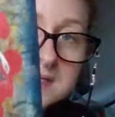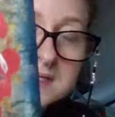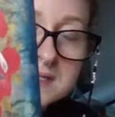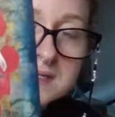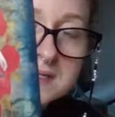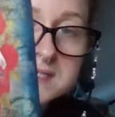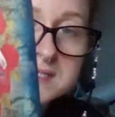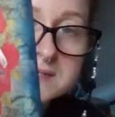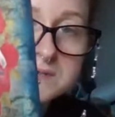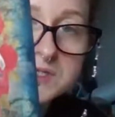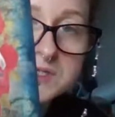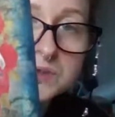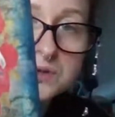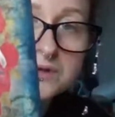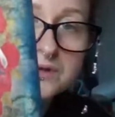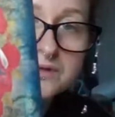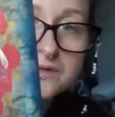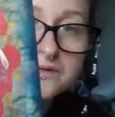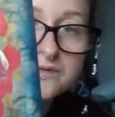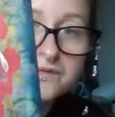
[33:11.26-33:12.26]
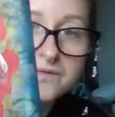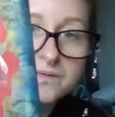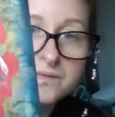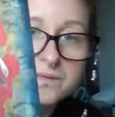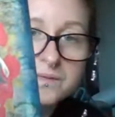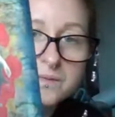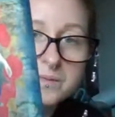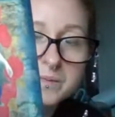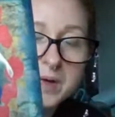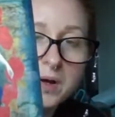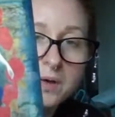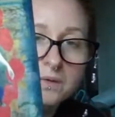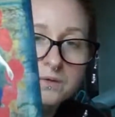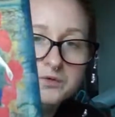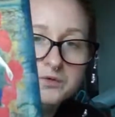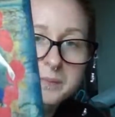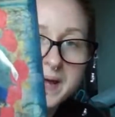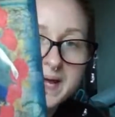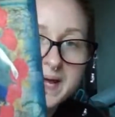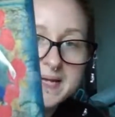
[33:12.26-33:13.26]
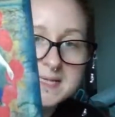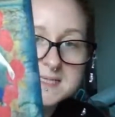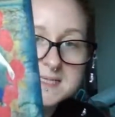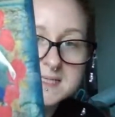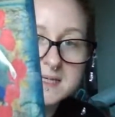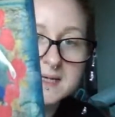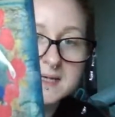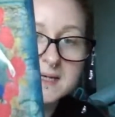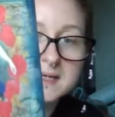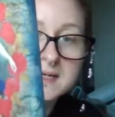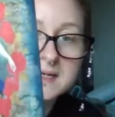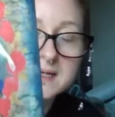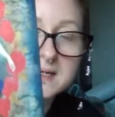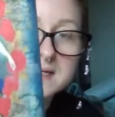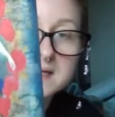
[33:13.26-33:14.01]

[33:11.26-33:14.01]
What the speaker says: some sort of old painting,